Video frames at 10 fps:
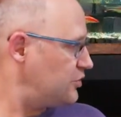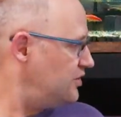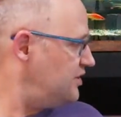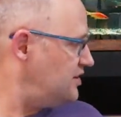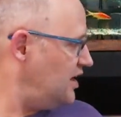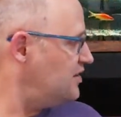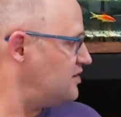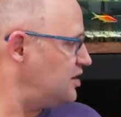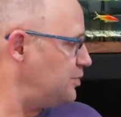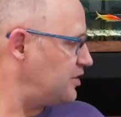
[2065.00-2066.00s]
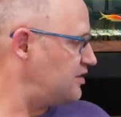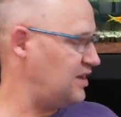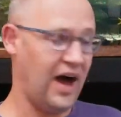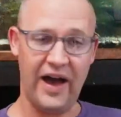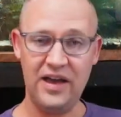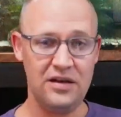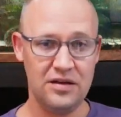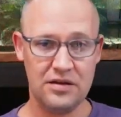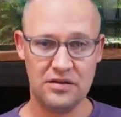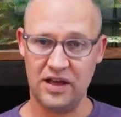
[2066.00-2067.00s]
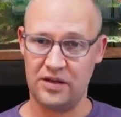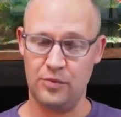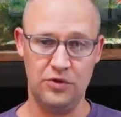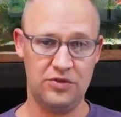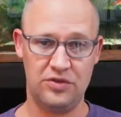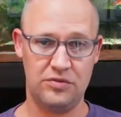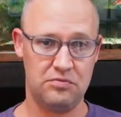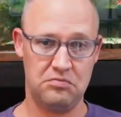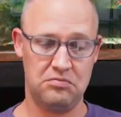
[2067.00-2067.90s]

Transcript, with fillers: During the day, they typically hide, like most